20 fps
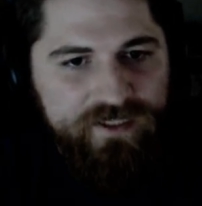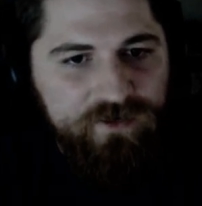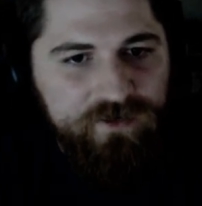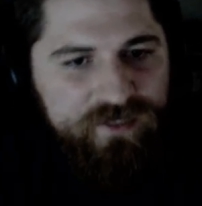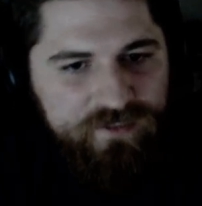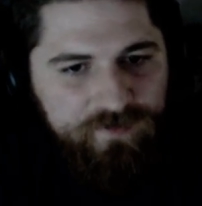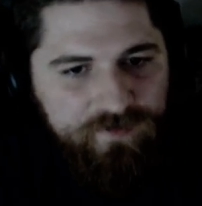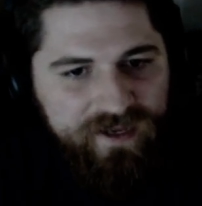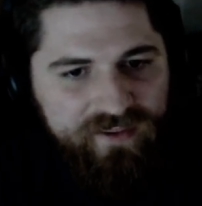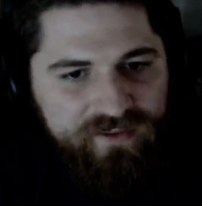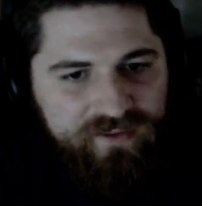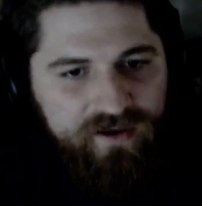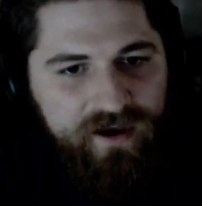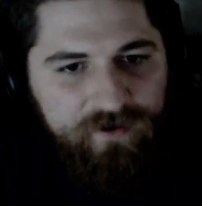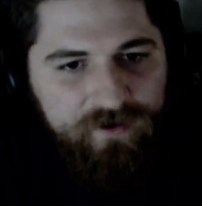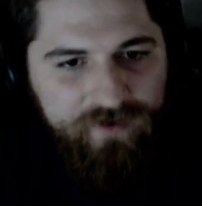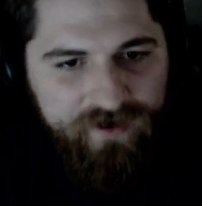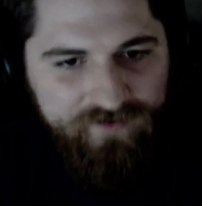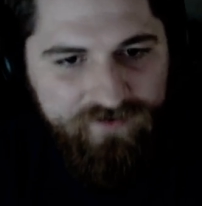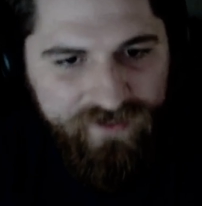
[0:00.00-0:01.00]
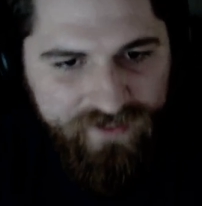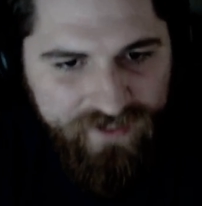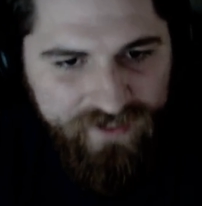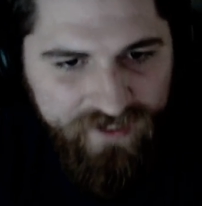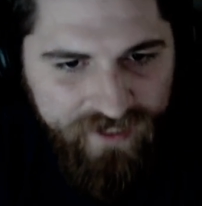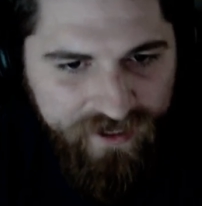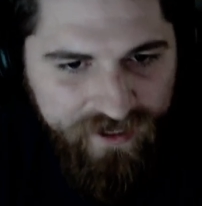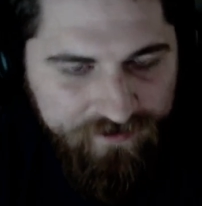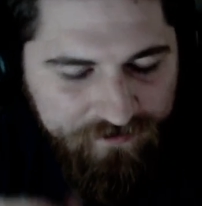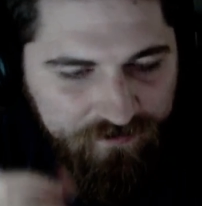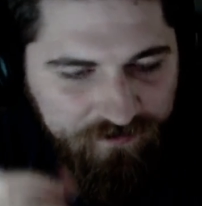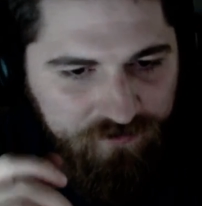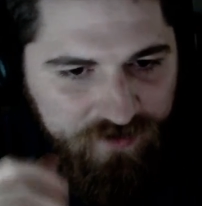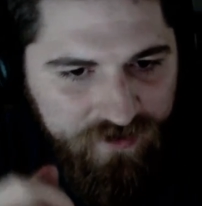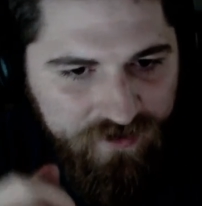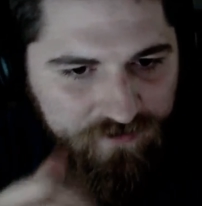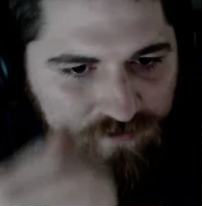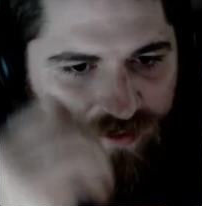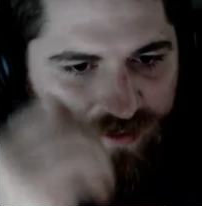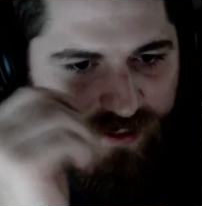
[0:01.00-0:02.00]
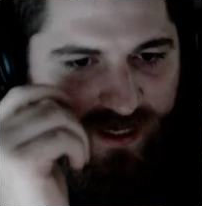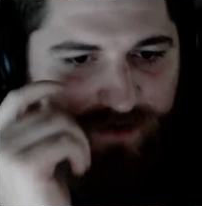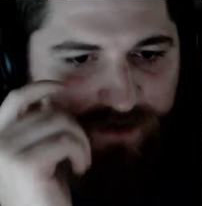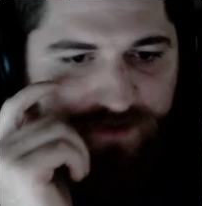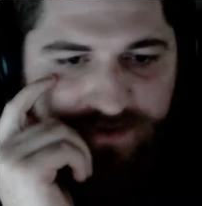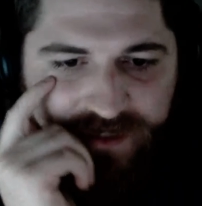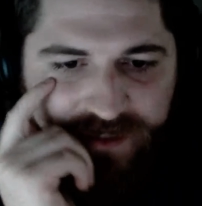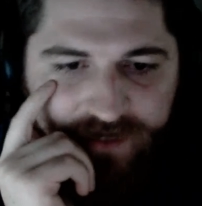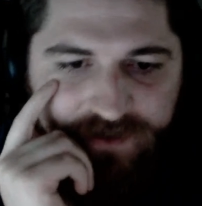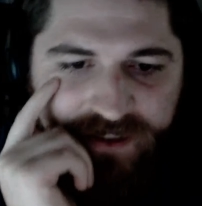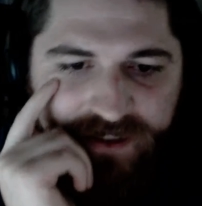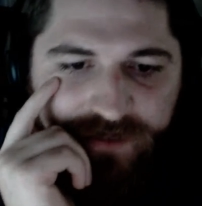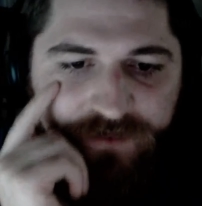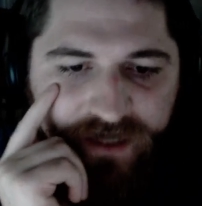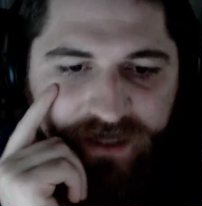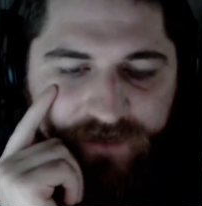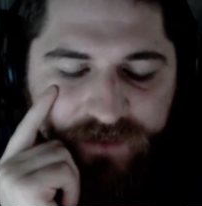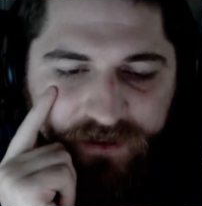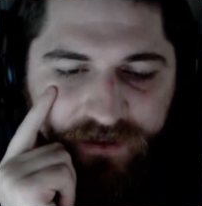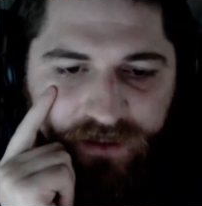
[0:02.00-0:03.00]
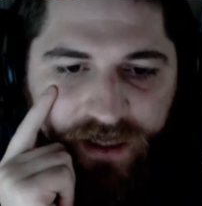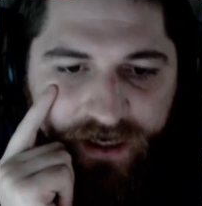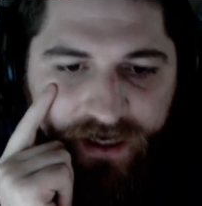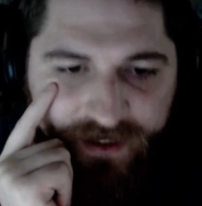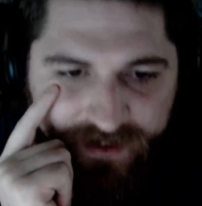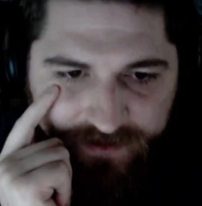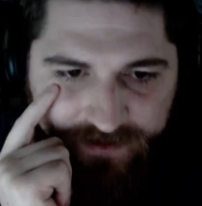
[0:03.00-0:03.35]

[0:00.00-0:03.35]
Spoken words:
my thought whenever I think a game when a game comes out. Sometimes, a lot of times, I